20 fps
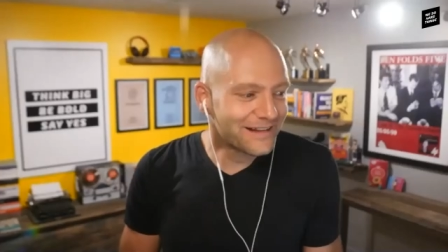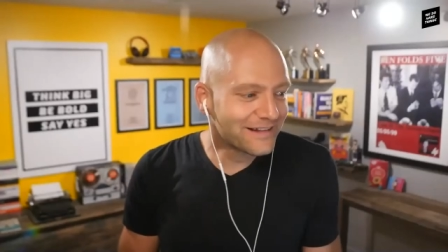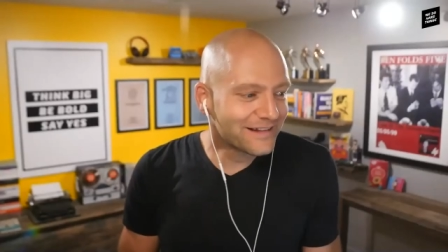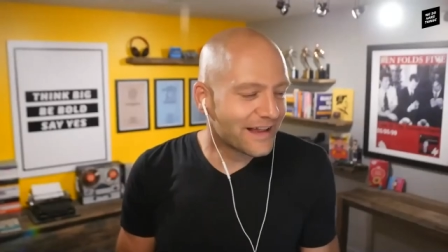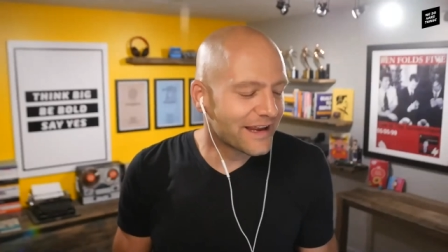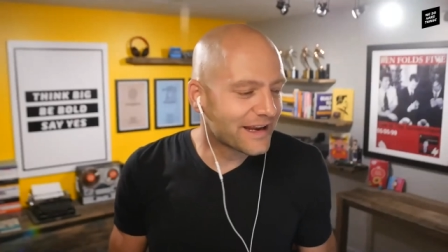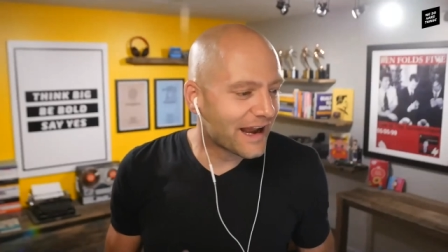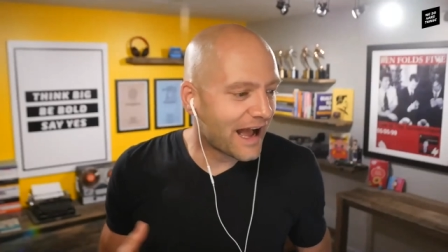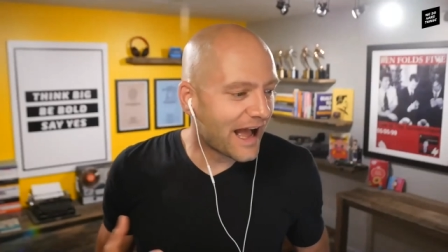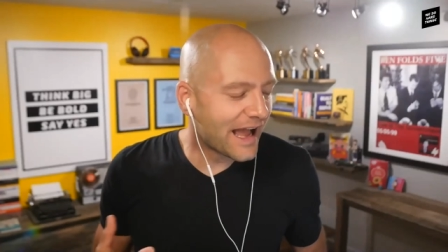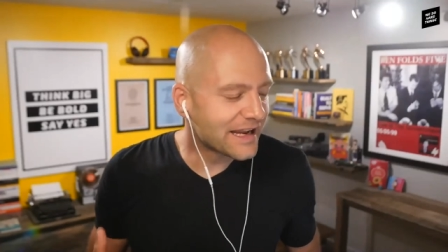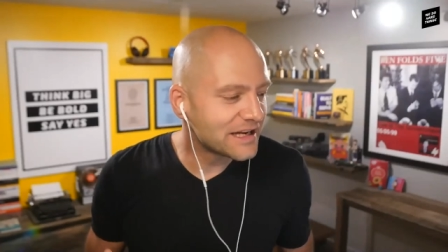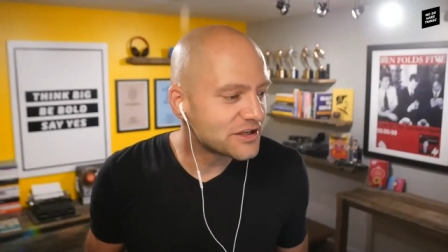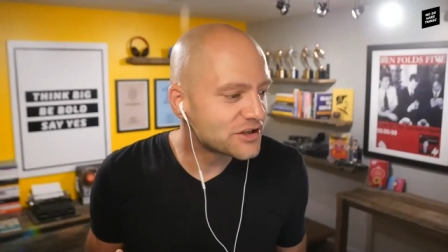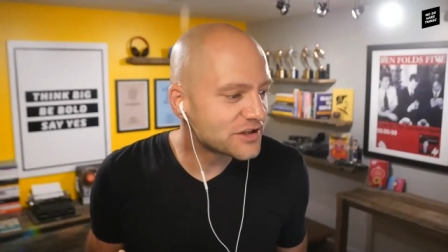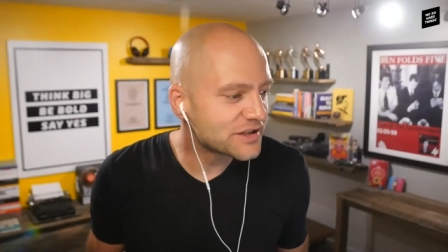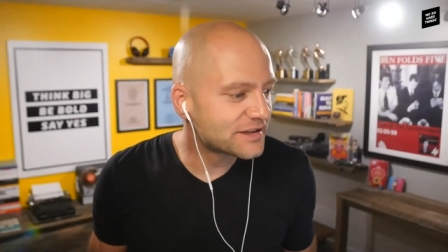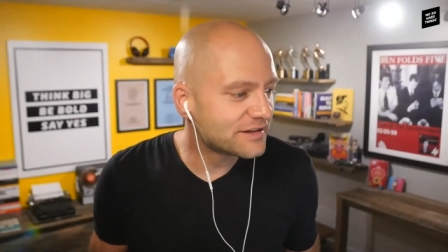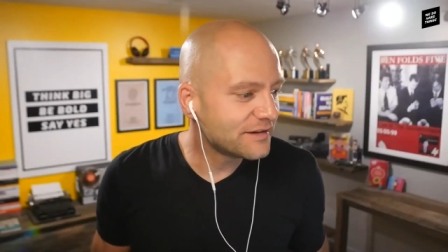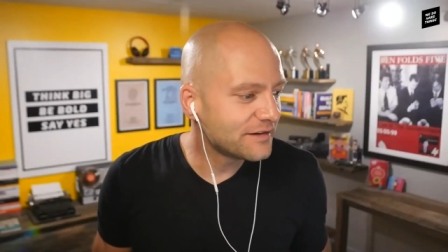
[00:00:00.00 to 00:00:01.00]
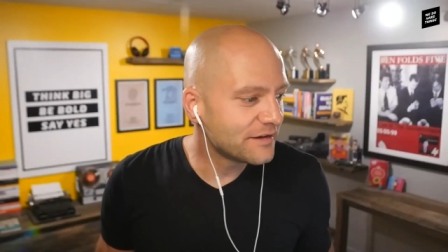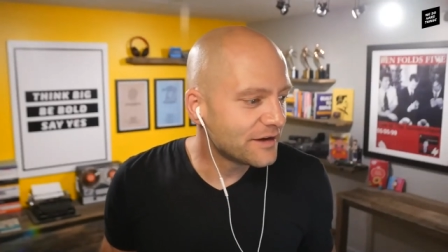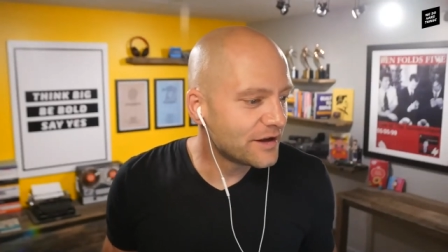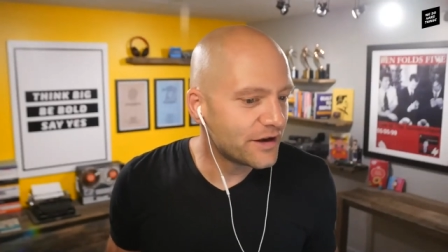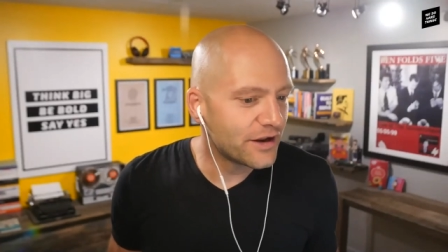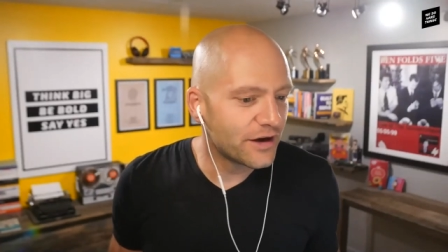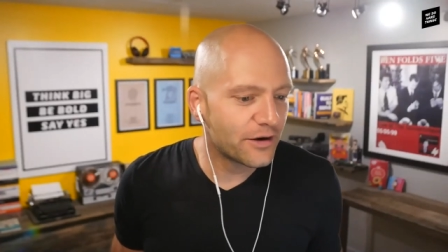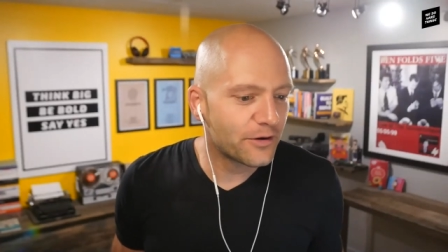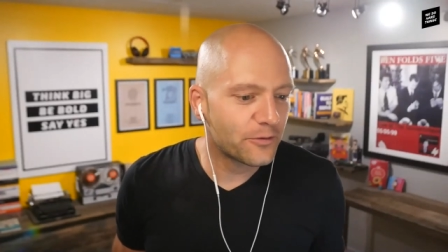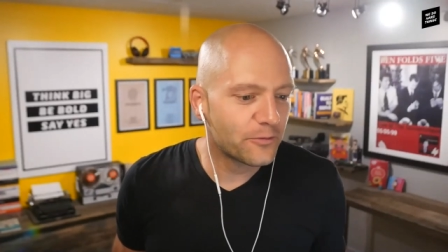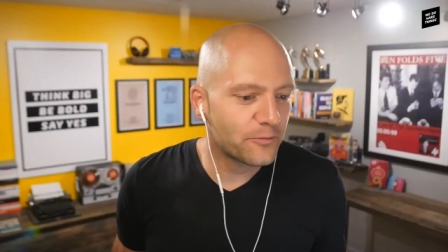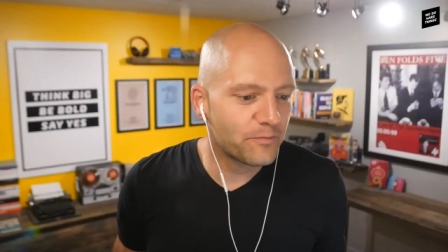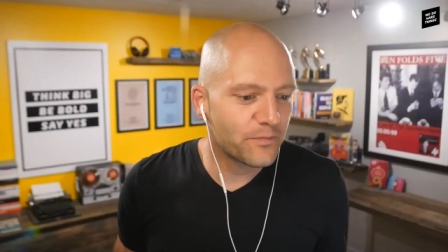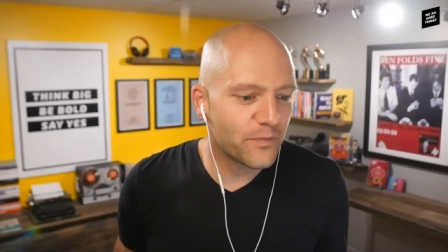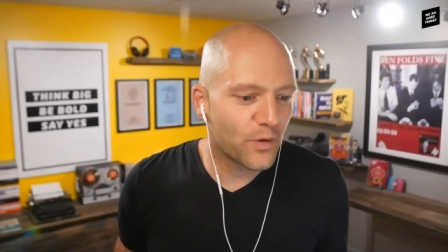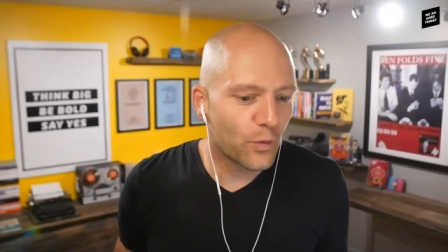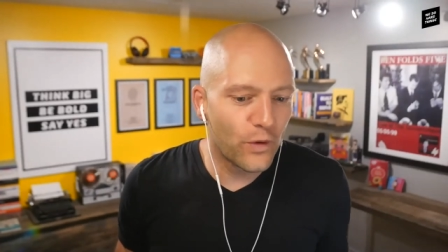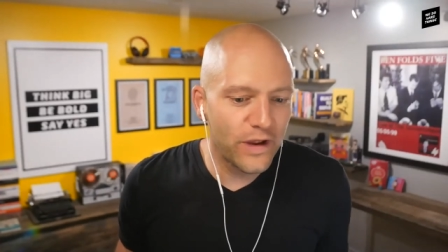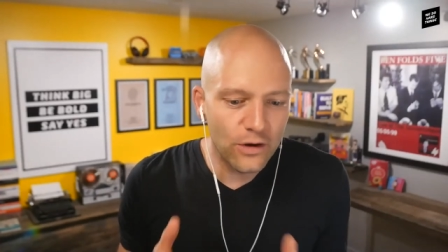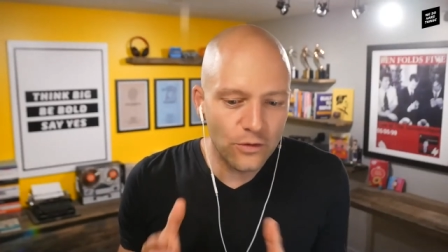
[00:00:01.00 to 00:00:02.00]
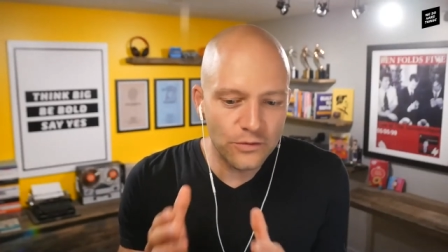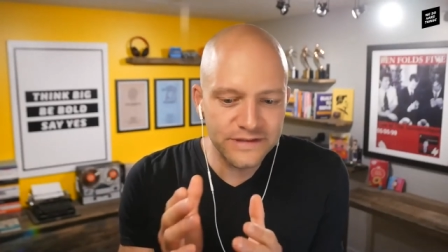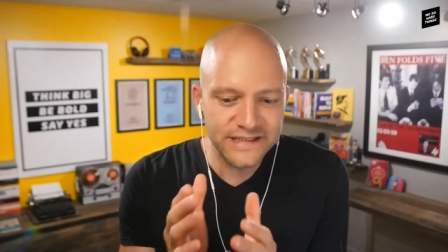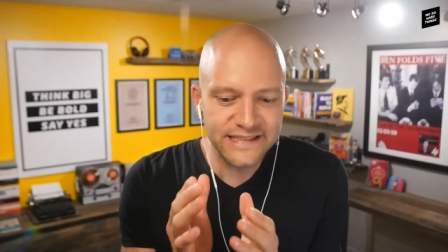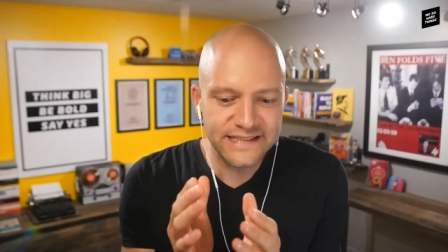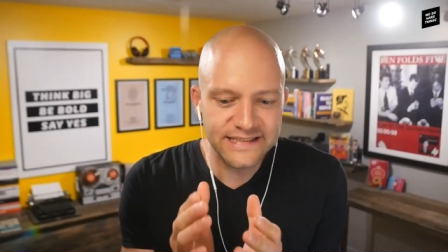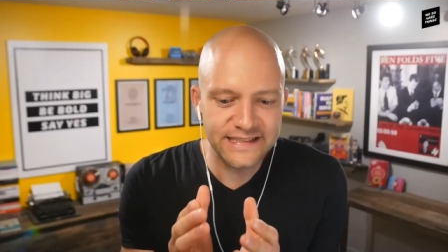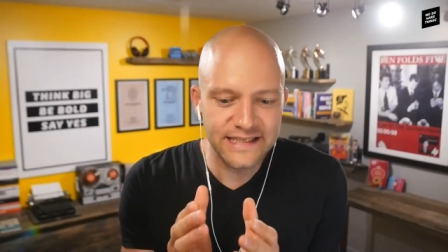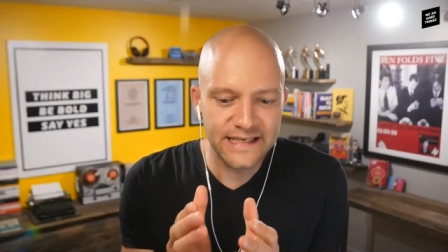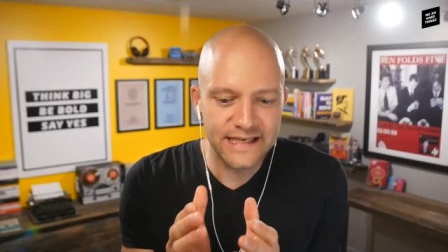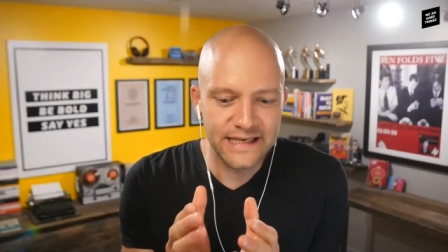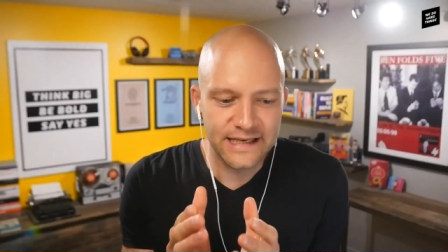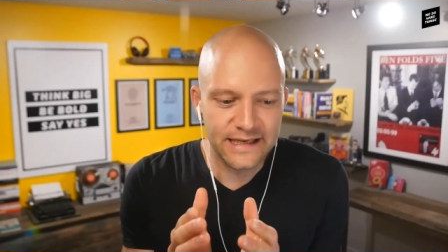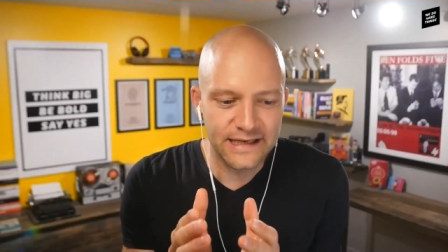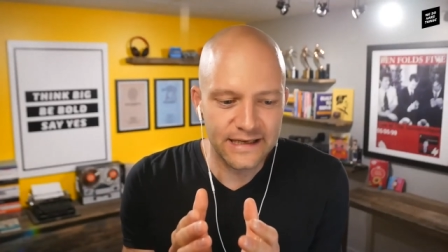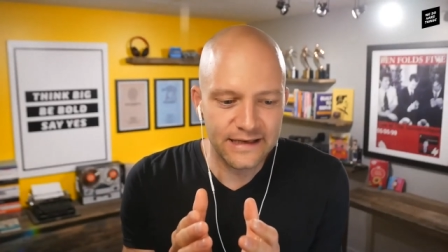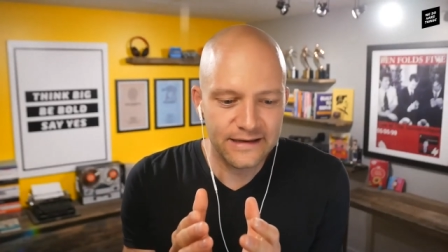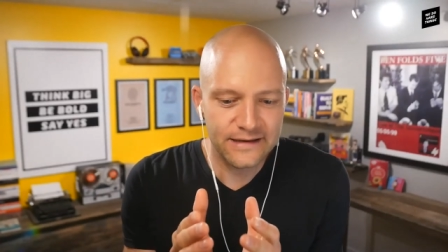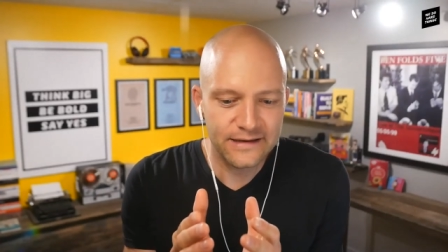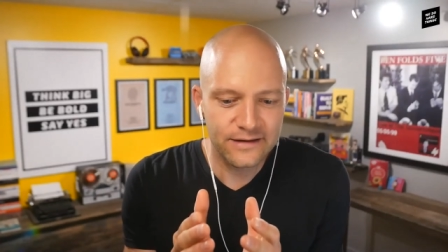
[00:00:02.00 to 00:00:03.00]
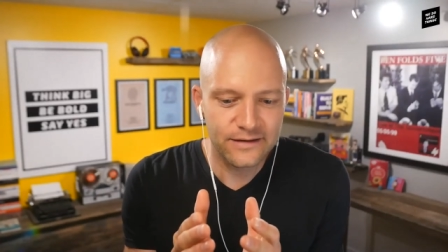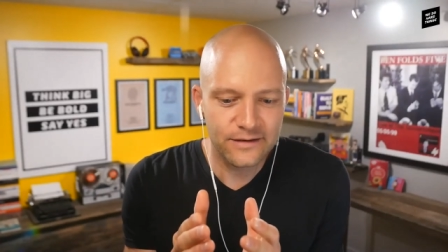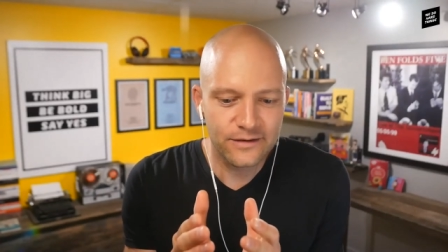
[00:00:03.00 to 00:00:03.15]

like I can just, you know, we only see